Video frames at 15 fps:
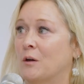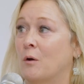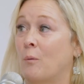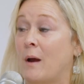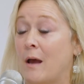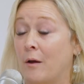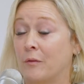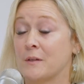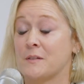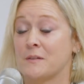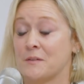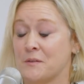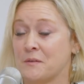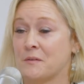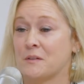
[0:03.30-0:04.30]
go, wow, this
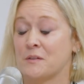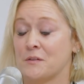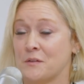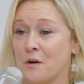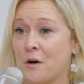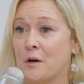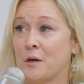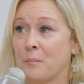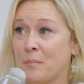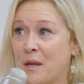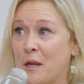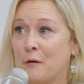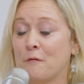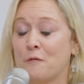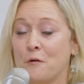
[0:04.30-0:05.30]
is hard and
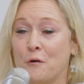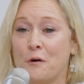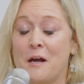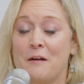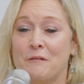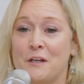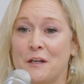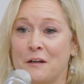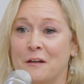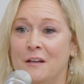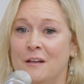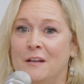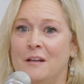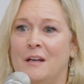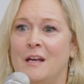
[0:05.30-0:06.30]
painful.
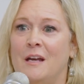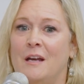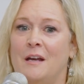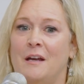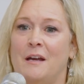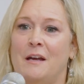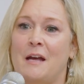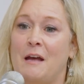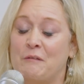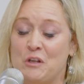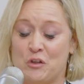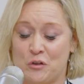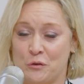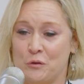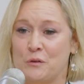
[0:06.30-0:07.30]

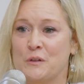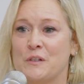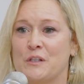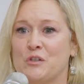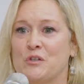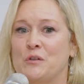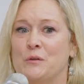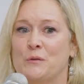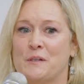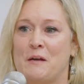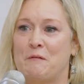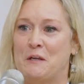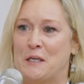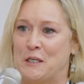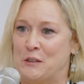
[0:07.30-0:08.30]
Having children's issues,
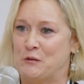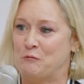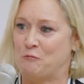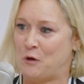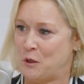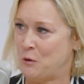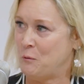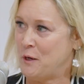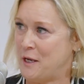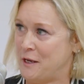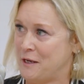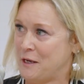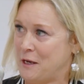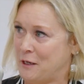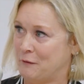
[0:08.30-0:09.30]
having kids run
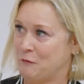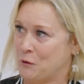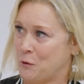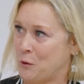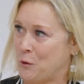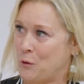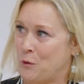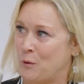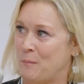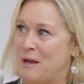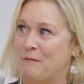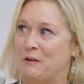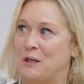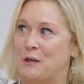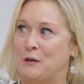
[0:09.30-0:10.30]
away out of your home,
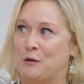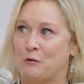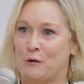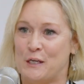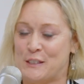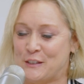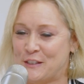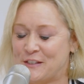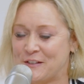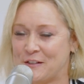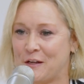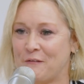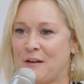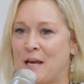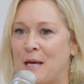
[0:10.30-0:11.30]
having crazy
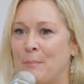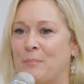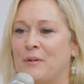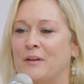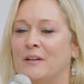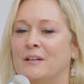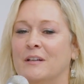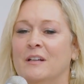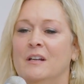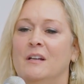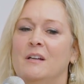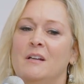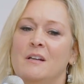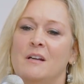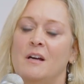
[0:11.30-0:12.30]
stuff happen,
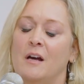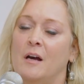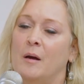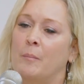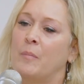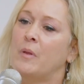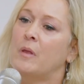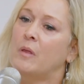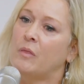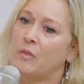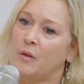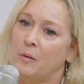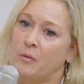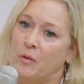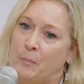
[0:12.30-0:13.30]

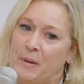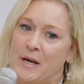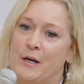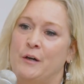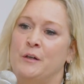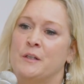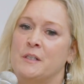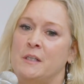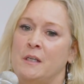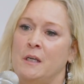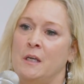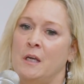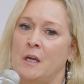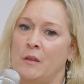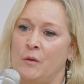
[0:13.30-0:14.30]
the
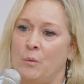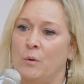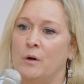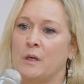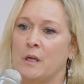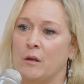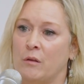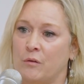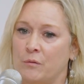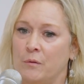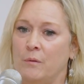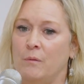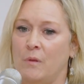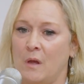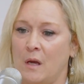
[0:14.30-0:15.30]
parenting and the working
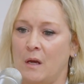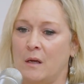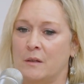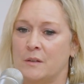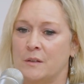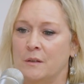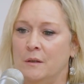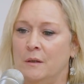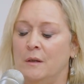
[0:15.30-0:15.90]
through that.